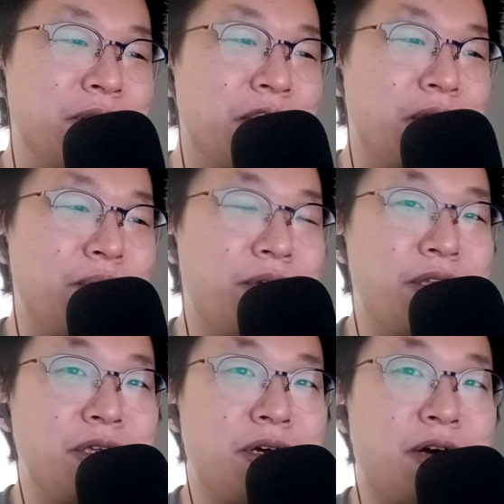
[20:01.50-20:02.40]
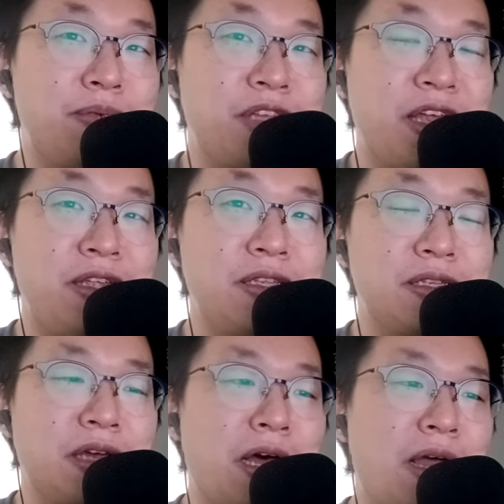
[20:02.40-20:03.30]
It was updating the
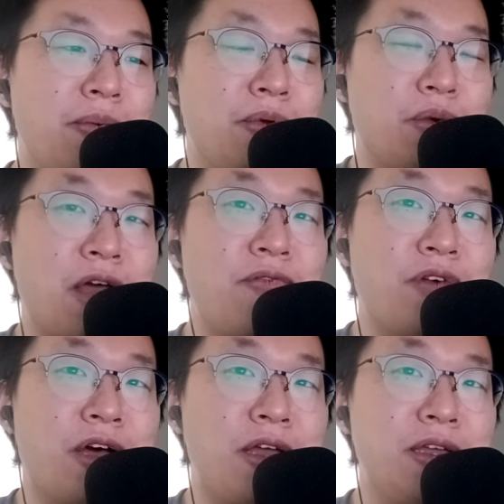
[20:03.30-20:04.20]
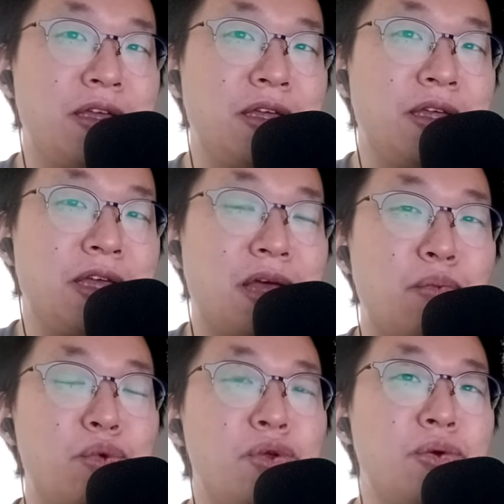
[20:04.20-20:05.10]
time with Wi Fi
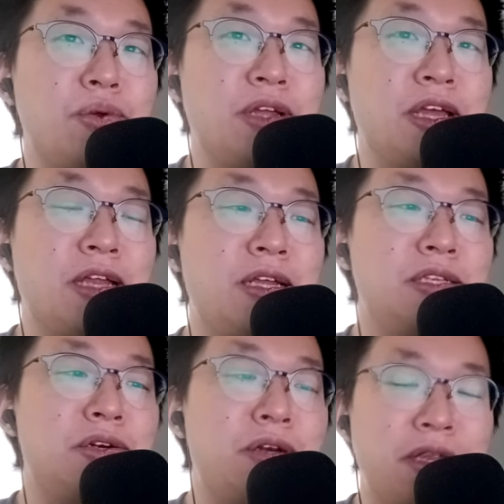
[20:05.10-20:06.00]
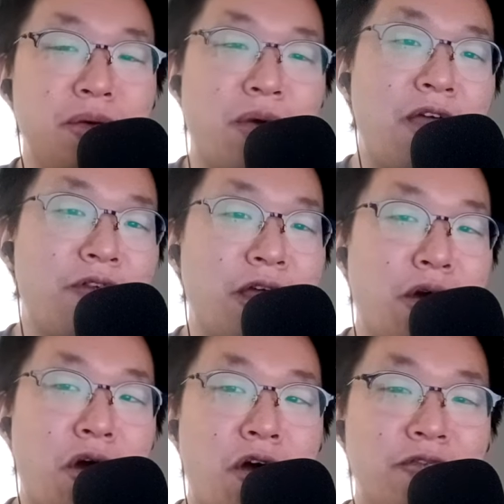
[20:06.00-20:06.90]
at boot and then turning the Wi-Fi
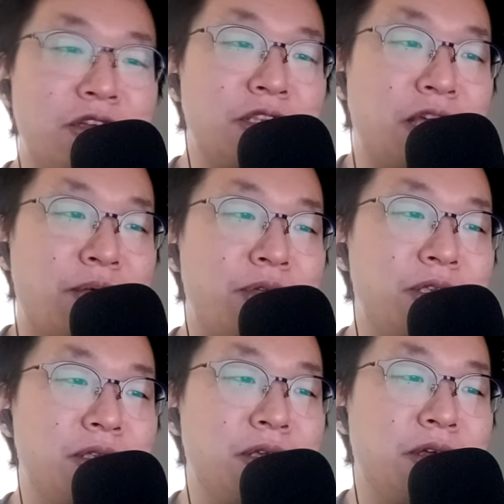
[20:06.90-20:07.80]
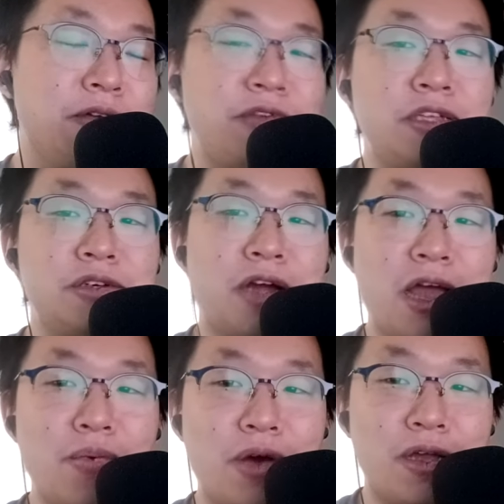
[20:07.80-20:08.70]
off because that was a feature
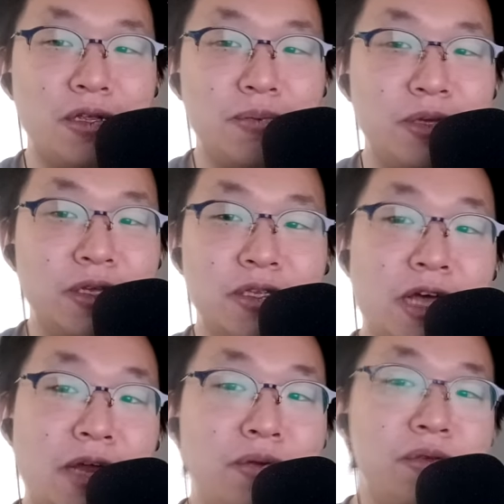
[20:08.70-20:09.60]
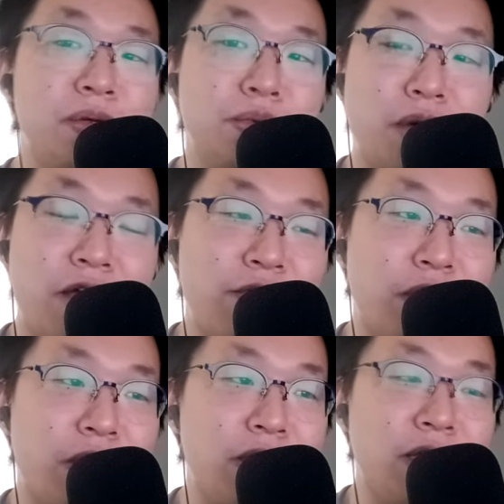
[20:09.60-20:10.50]
I wanted because I don't use
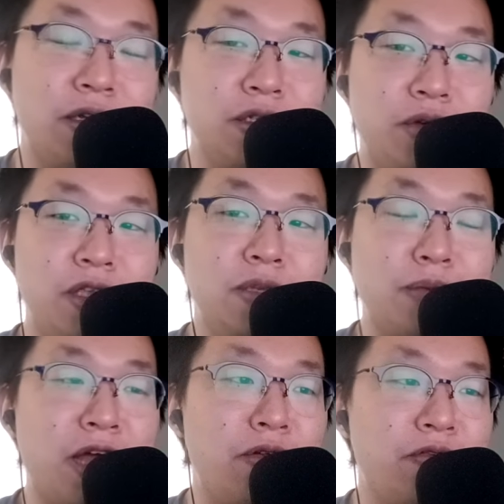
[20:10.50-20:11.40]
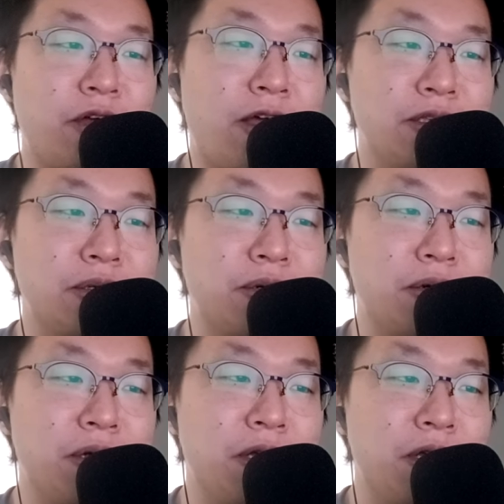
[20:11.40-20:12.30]
Wi-Fi and it drains the battery
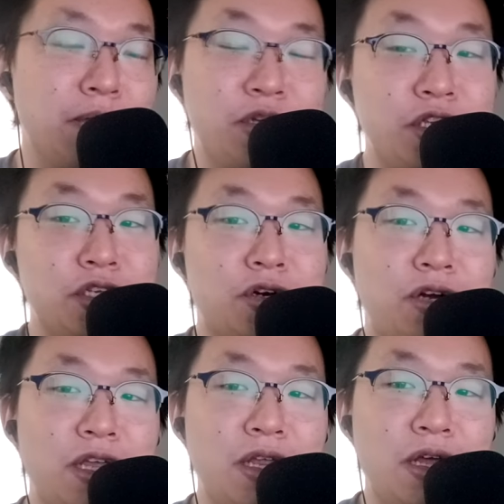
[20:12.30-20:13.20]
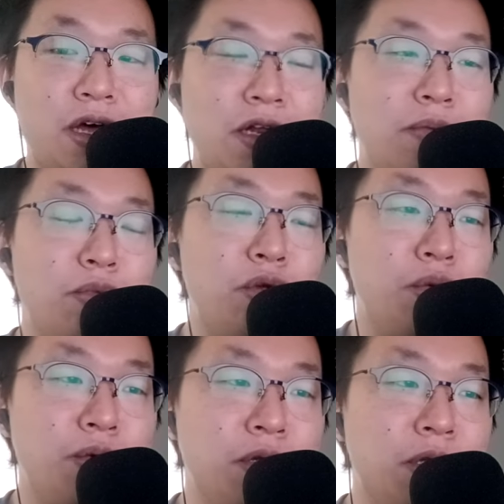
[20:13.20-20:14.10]
faster. But just turning it on and
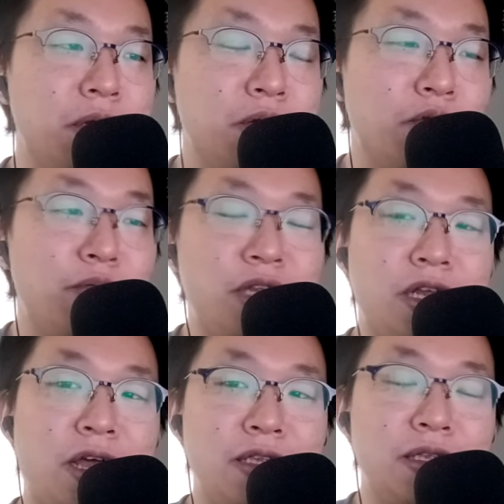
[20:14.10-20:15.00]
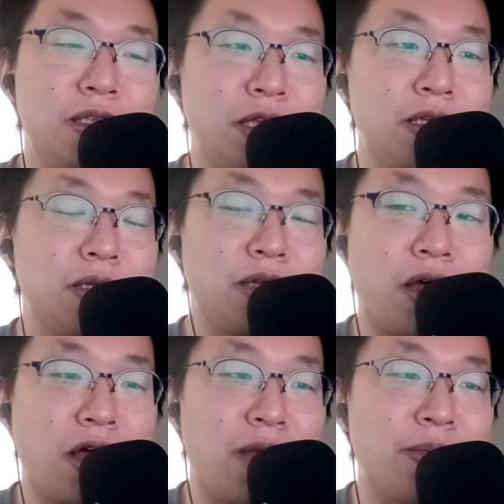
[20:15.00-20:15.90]
boot would be nice to sync the
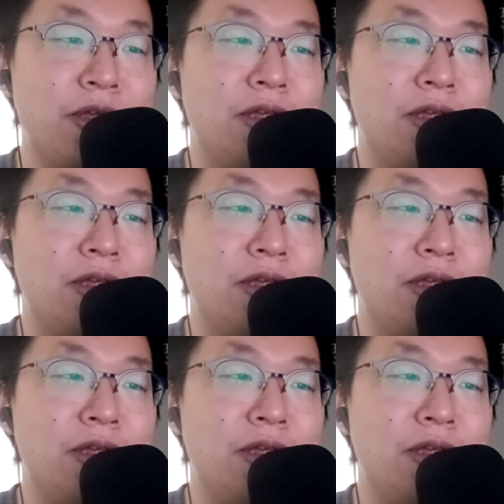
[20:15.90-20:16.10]
time